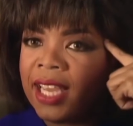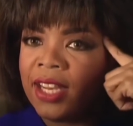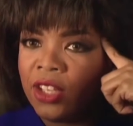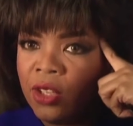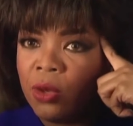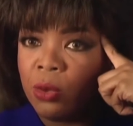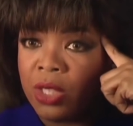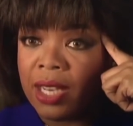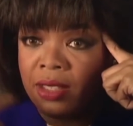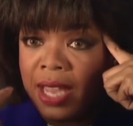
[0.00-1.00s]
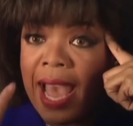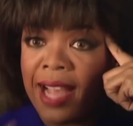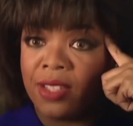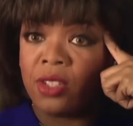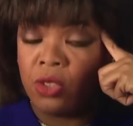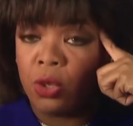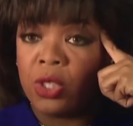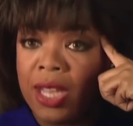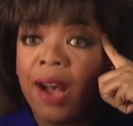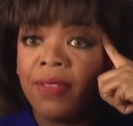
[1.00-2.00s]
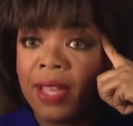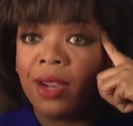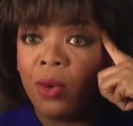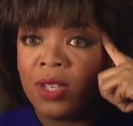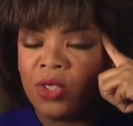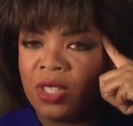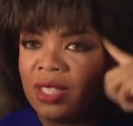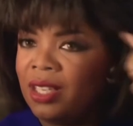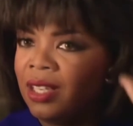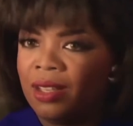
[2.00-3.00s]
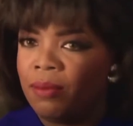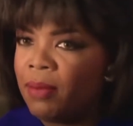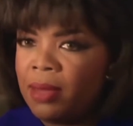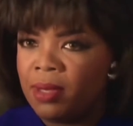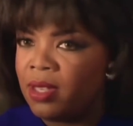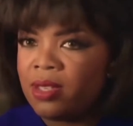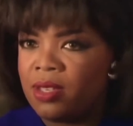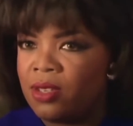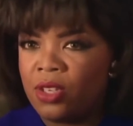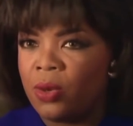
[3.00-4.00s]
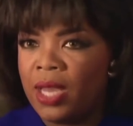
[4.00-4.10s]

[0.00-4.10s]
to get you to ask yourself that question. Maybe this isn't